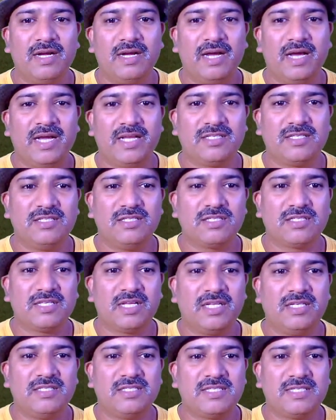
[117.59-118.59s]
As the
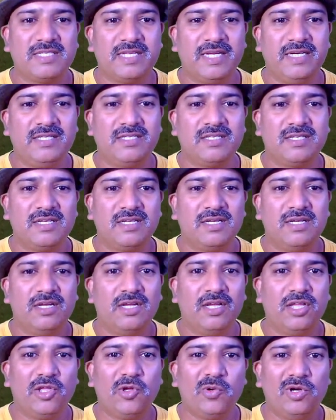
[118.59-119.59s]
sun sets,
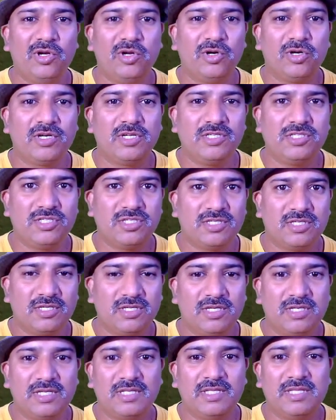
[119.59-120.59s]
you will notice
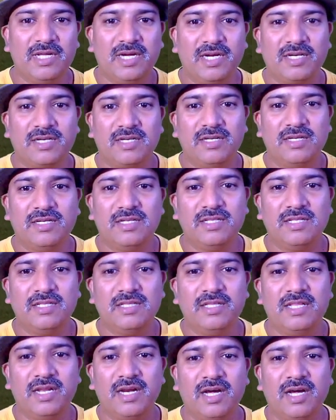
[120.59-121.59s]
that there